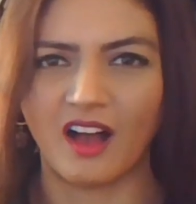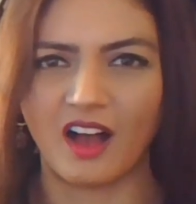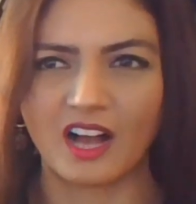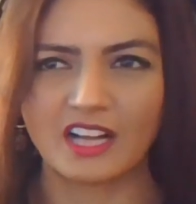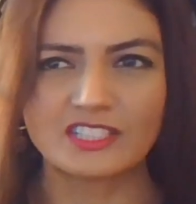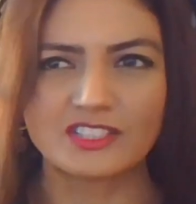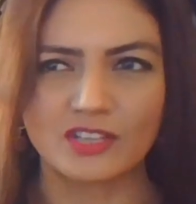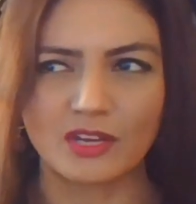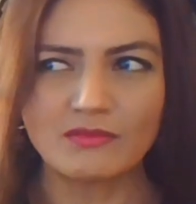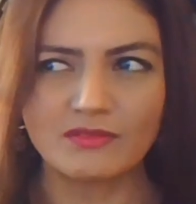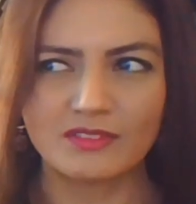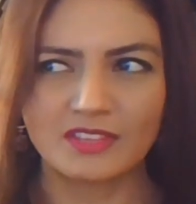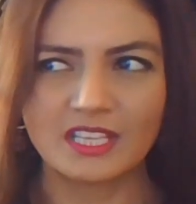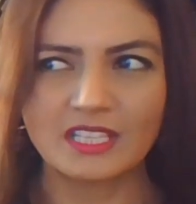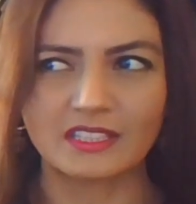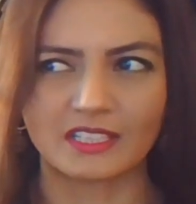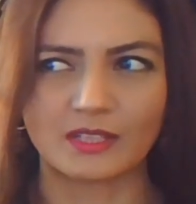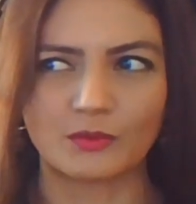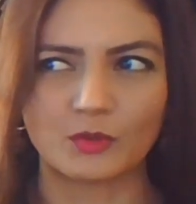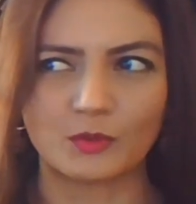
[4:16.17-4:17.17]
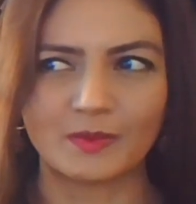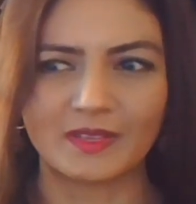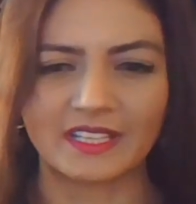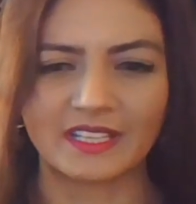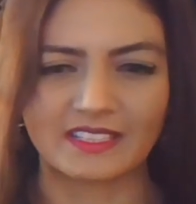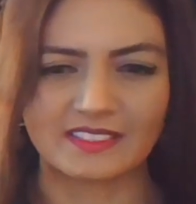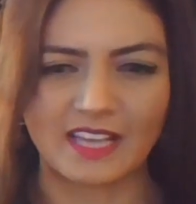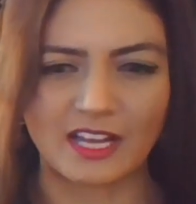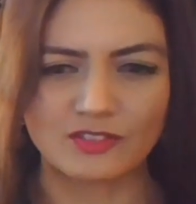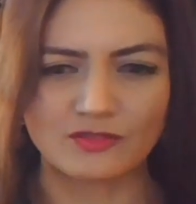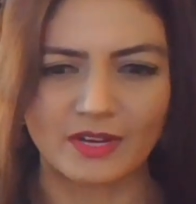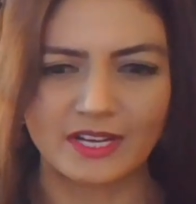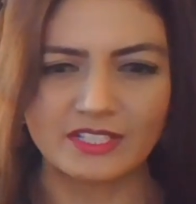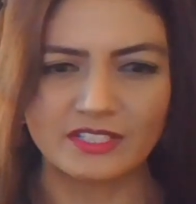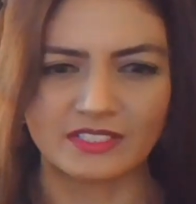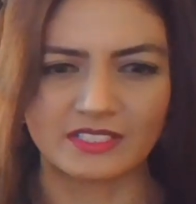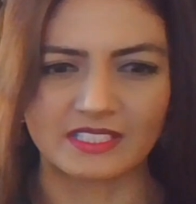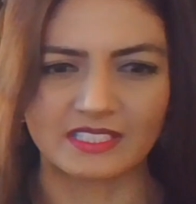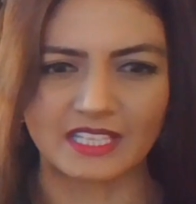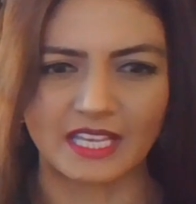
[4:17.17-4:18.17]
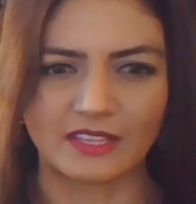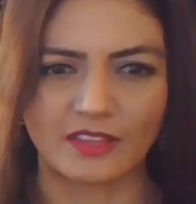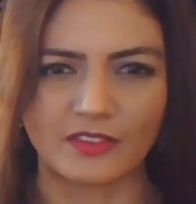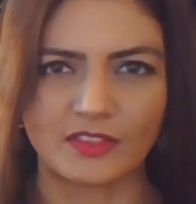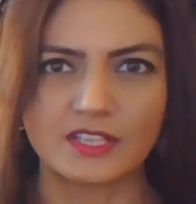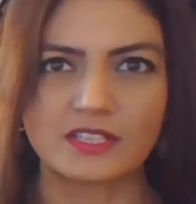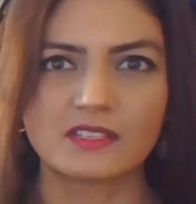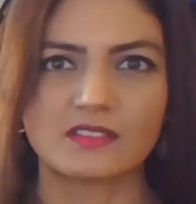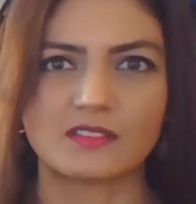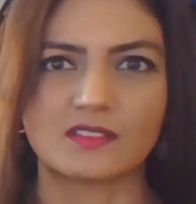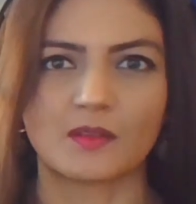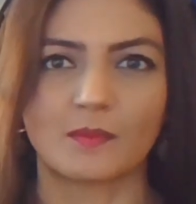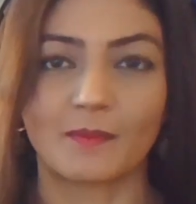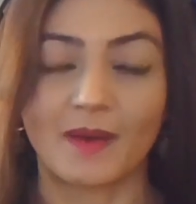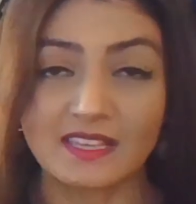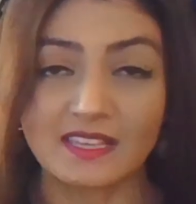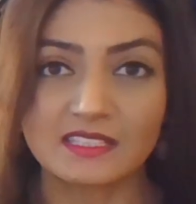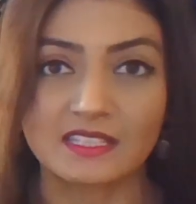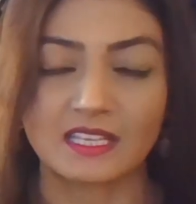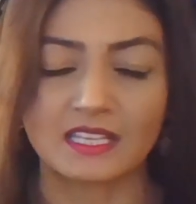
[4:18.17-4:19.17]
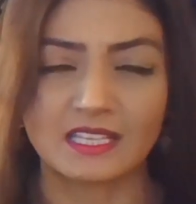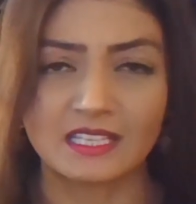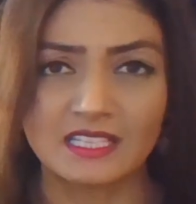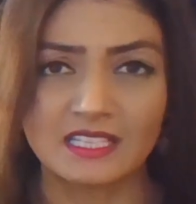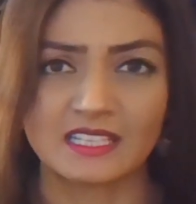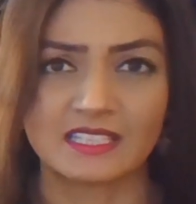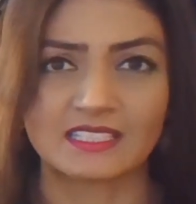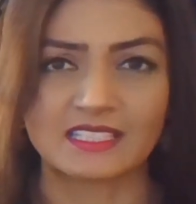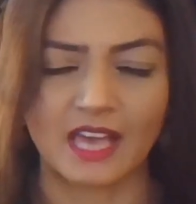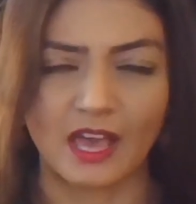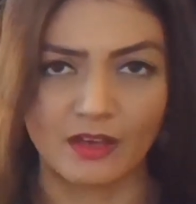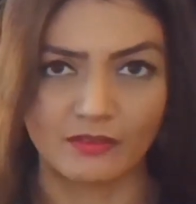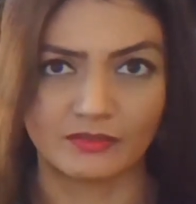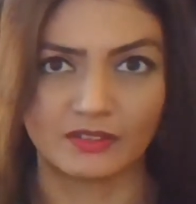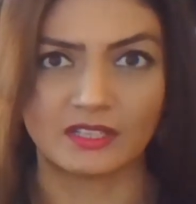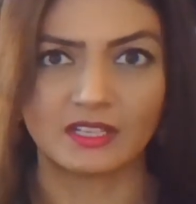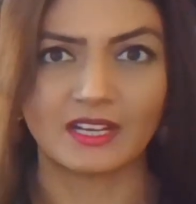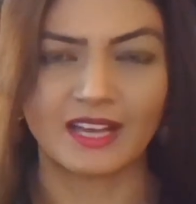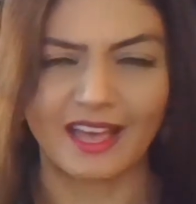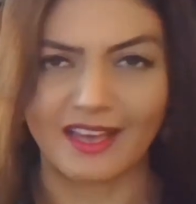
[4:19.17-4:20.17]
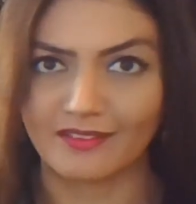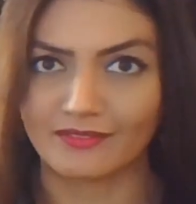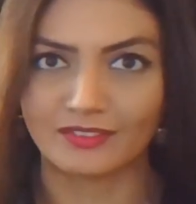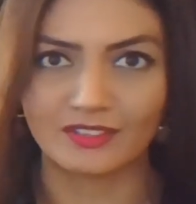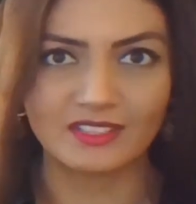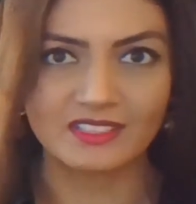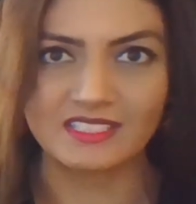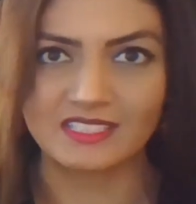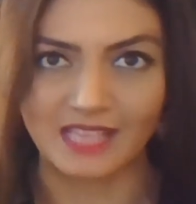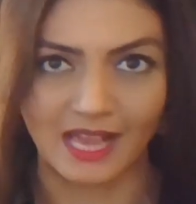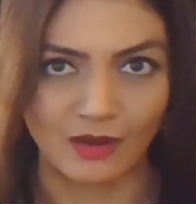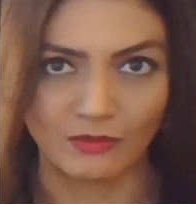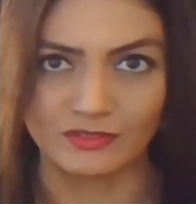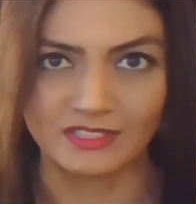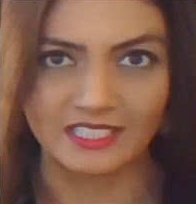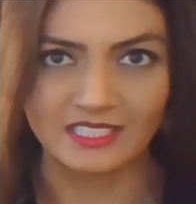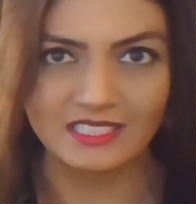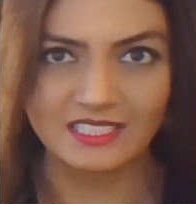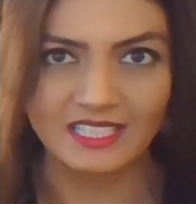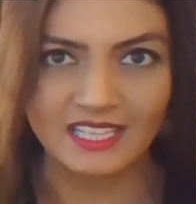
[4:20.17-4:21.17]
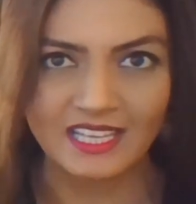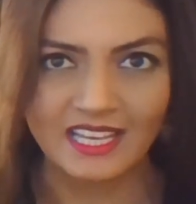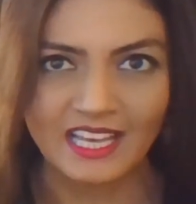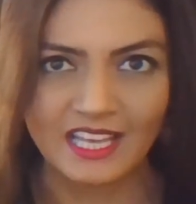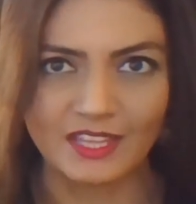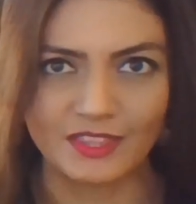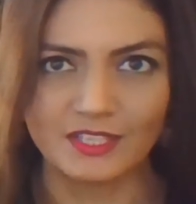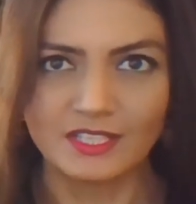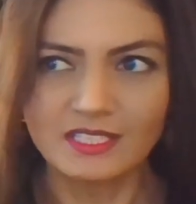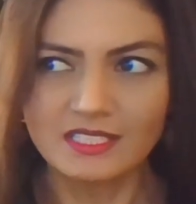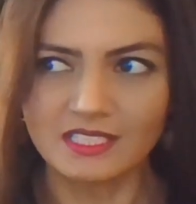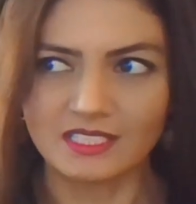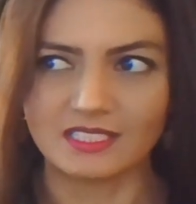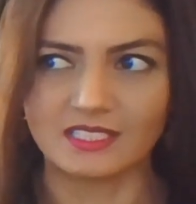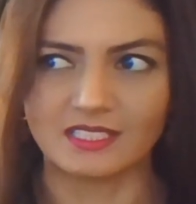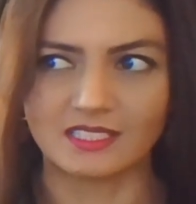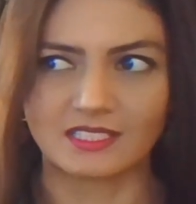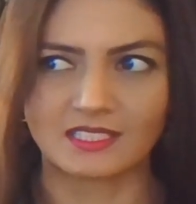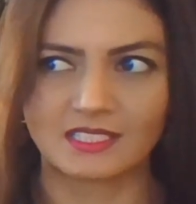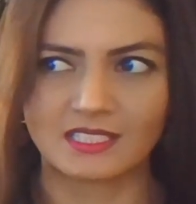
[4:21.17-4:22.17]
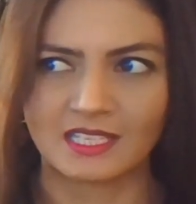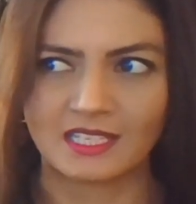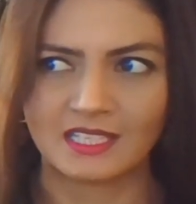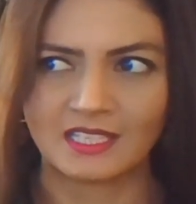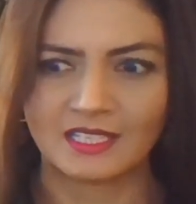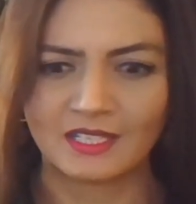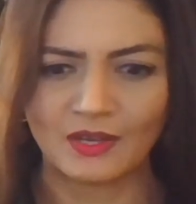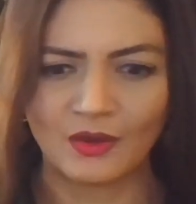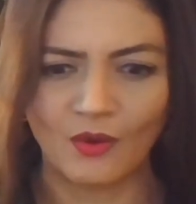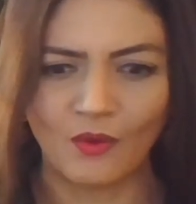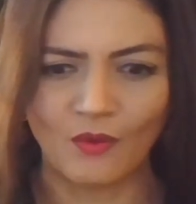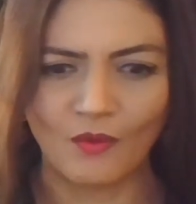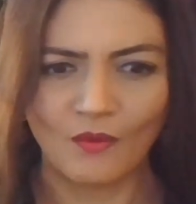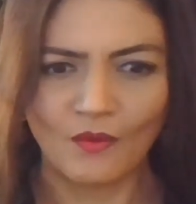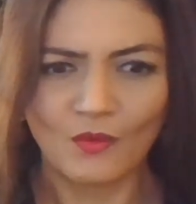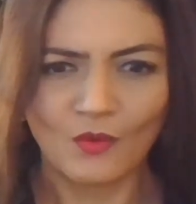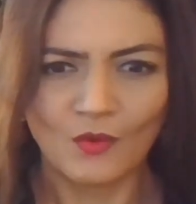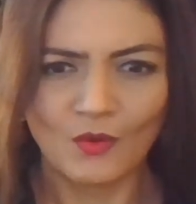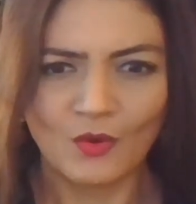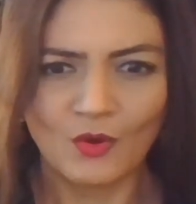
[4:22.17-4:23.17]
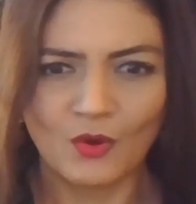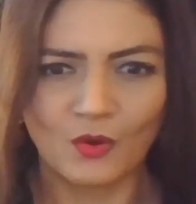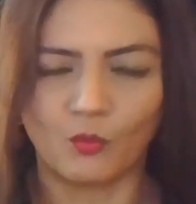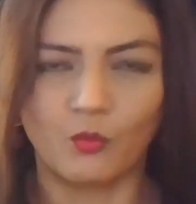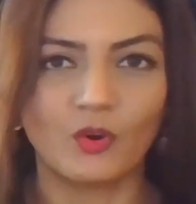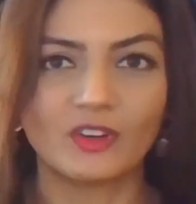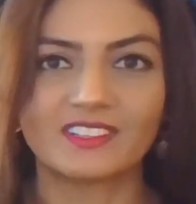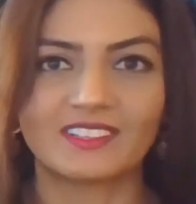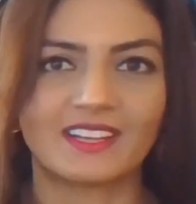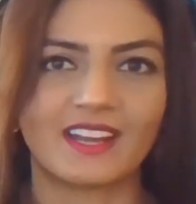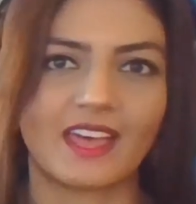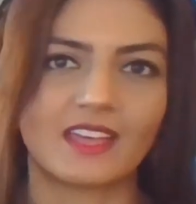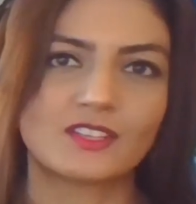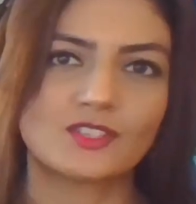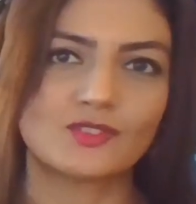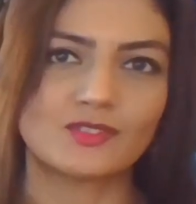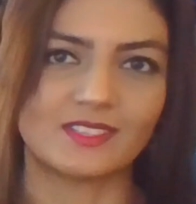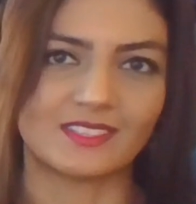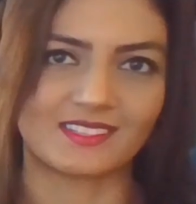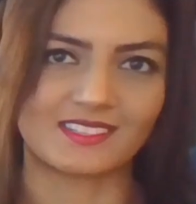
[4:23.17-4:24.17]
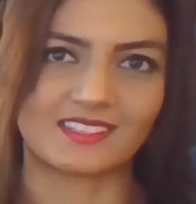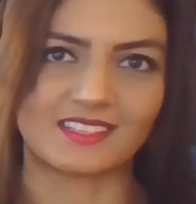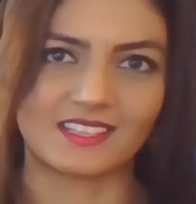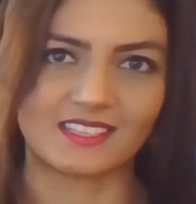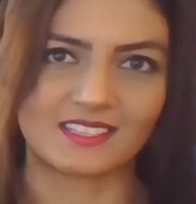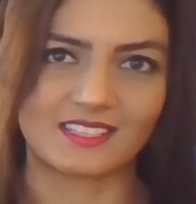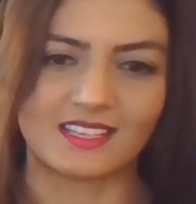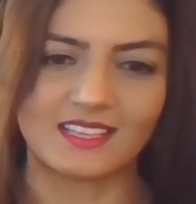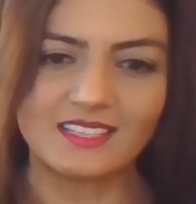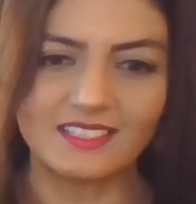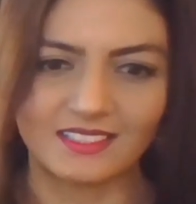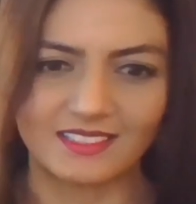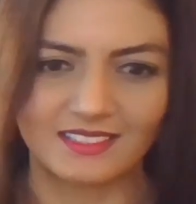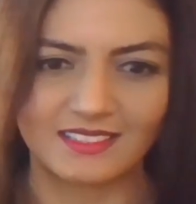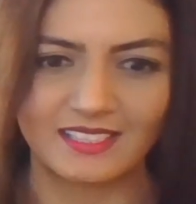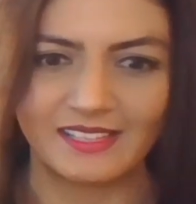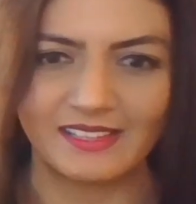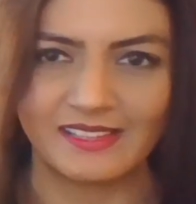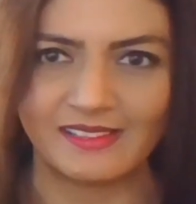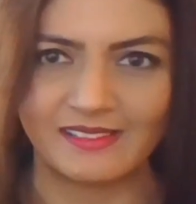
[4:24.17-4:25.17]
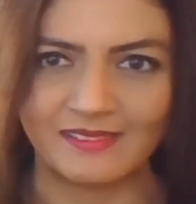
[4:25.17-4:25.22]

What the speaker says: I don't think that it would be an exaggeration to say that this is the best that he has ever sounded. This is... what an entrance this is.